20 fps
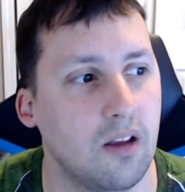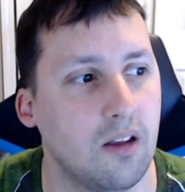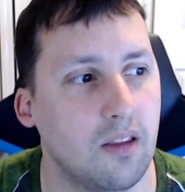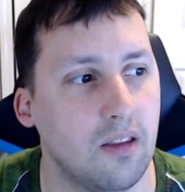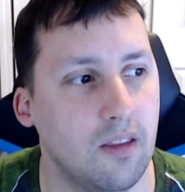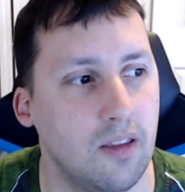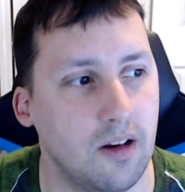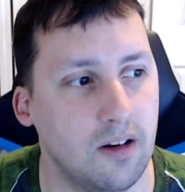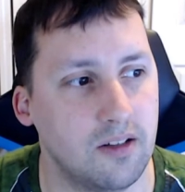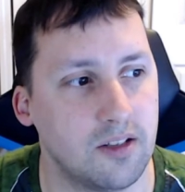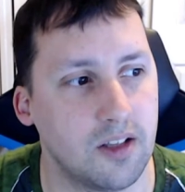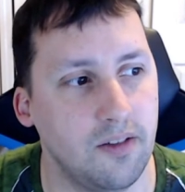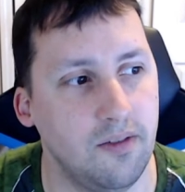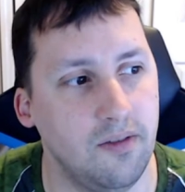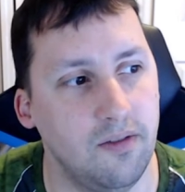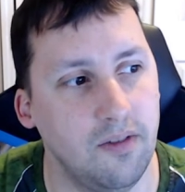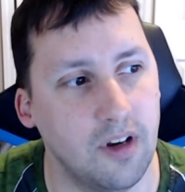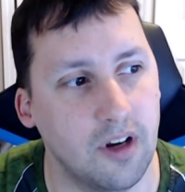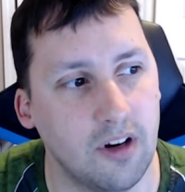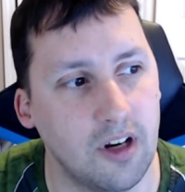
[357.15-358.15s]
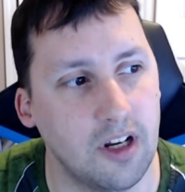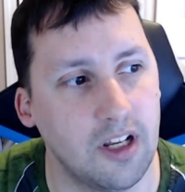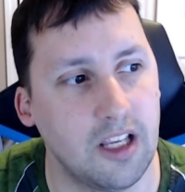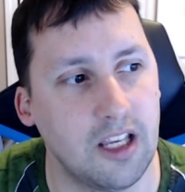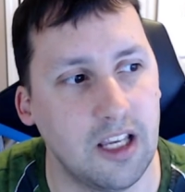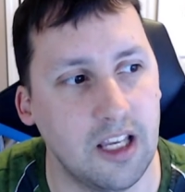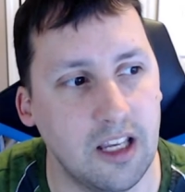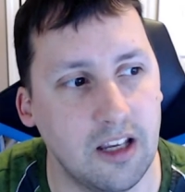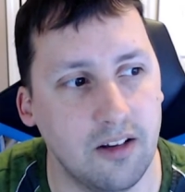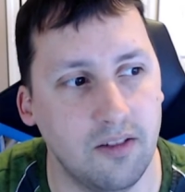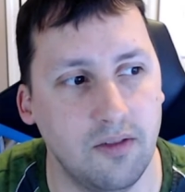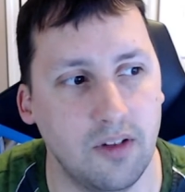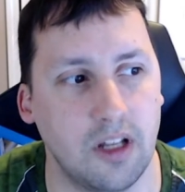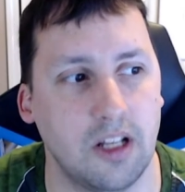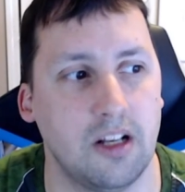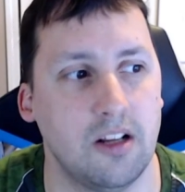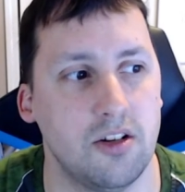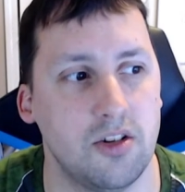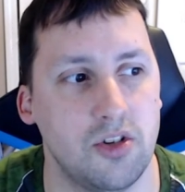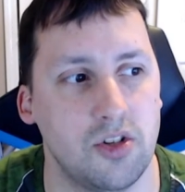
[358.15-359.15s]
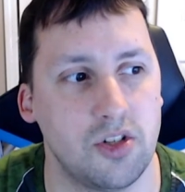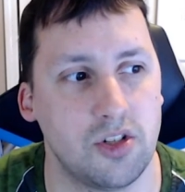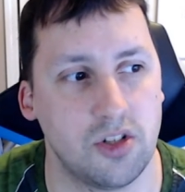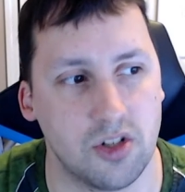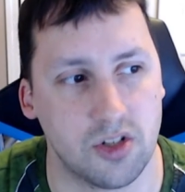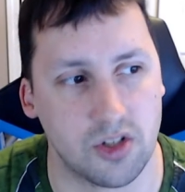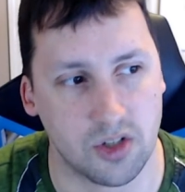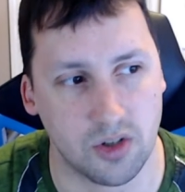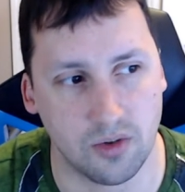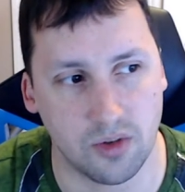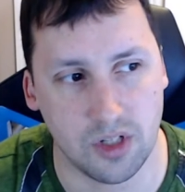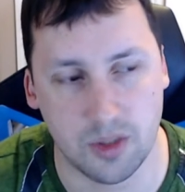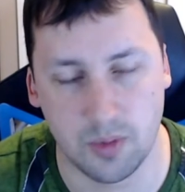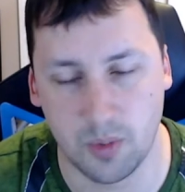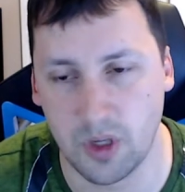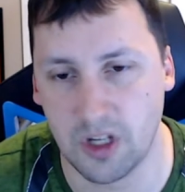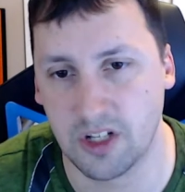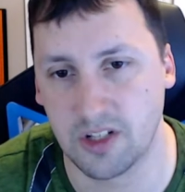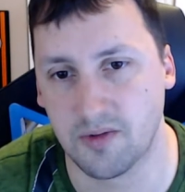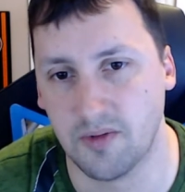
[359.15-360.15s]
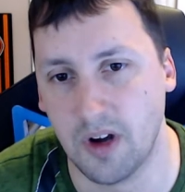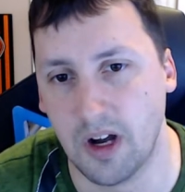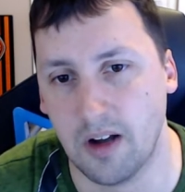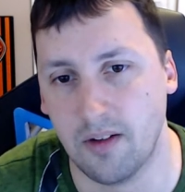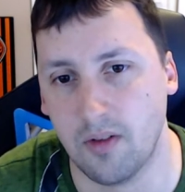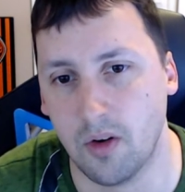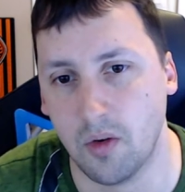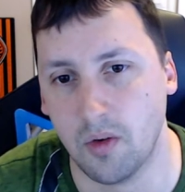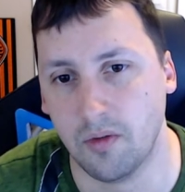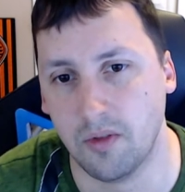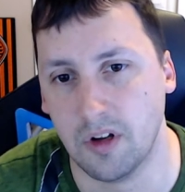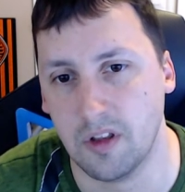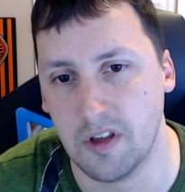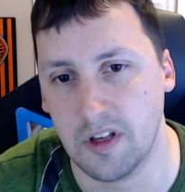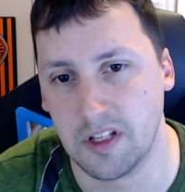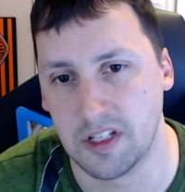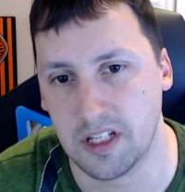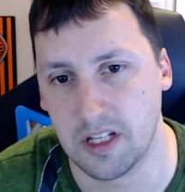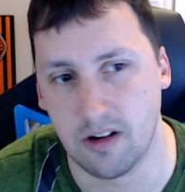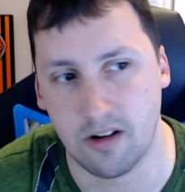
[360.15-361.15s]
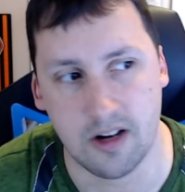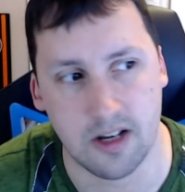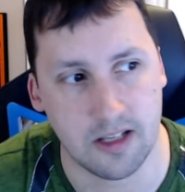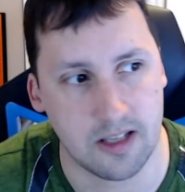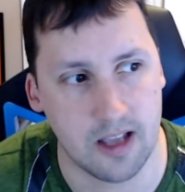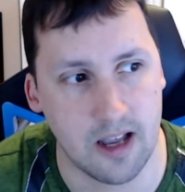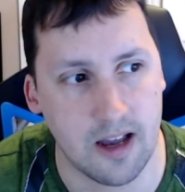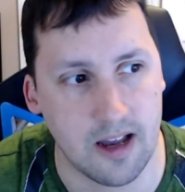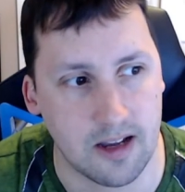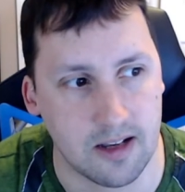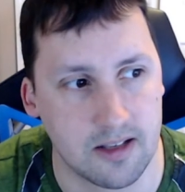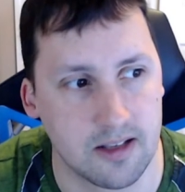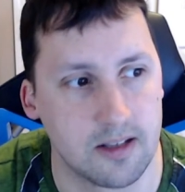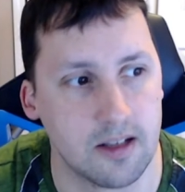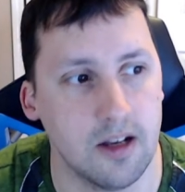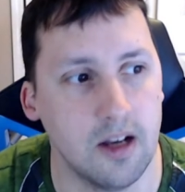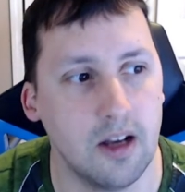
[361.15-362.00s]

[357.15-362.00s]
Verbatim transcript: there's a very key advantage to Sony's PS5 over this Series X.